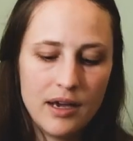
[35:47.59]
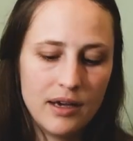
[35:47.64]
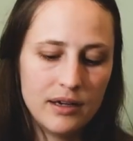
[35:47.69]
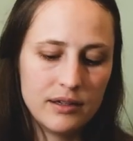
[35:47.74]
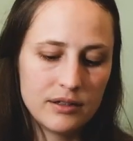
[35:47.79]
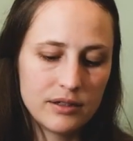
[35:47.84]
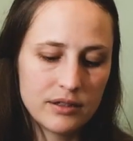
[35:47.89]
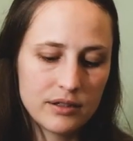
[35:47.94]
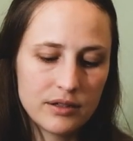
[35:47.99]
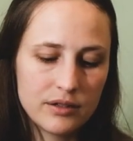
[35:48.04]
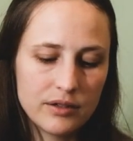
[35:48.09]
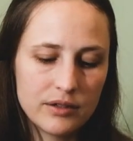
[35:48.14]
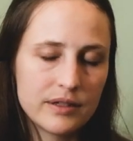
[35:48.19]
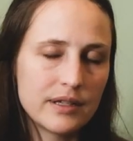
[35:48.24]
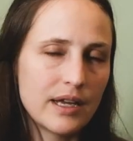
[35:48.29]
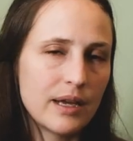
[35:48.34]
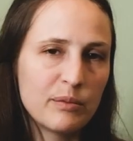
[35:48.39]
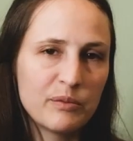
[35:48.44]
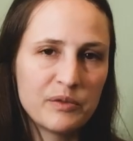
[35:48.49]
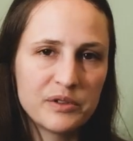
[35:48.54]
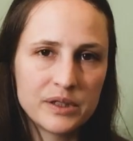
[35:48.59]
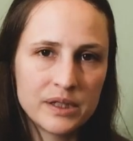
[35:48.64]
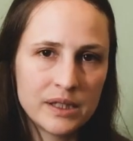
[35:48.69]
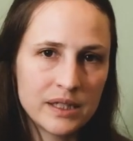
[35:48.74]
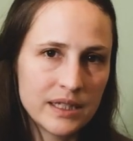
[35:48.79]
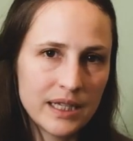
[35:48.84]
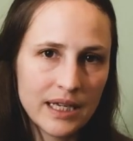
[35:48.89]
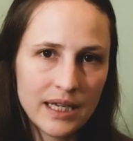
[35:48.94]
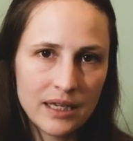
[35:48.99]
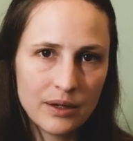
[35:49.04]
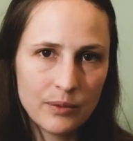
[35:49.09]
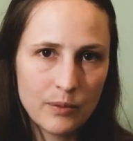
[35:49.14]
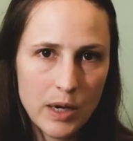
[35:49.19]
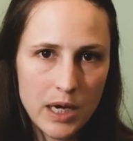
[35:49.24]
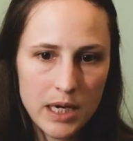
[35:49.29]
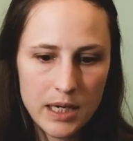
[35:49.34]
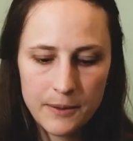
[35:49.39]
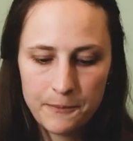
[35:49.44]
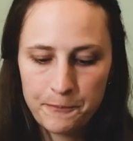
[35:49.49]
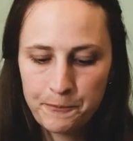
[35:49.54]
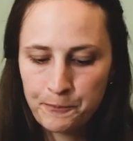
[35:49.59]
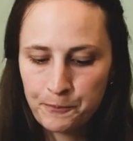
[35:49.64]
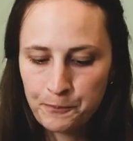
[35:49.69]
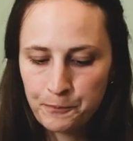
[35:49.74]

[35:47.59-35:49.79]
it's just the same for the second one.